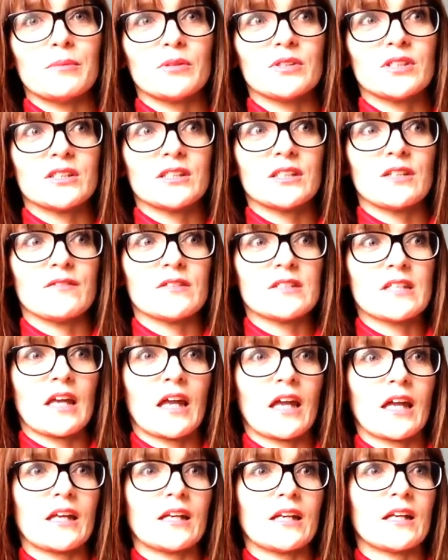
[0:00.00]

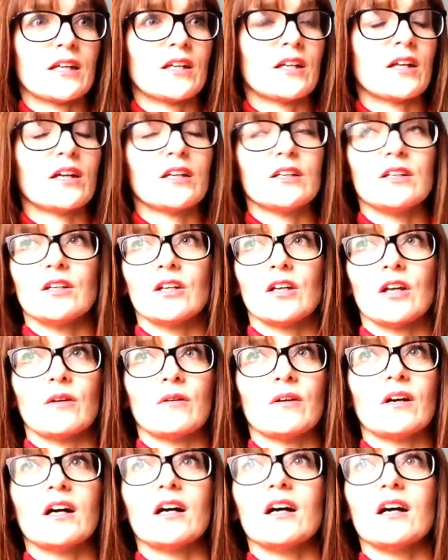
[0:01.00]
positivity and I, you
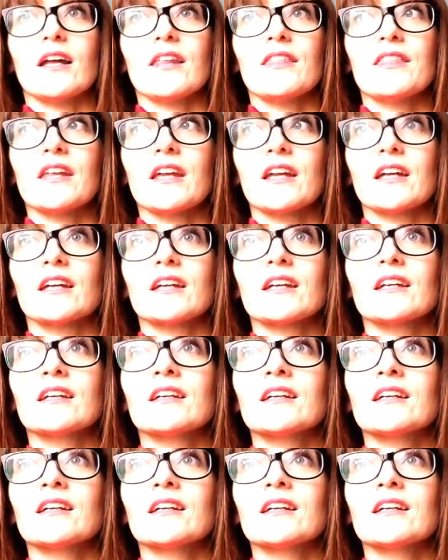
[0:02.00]
know, I think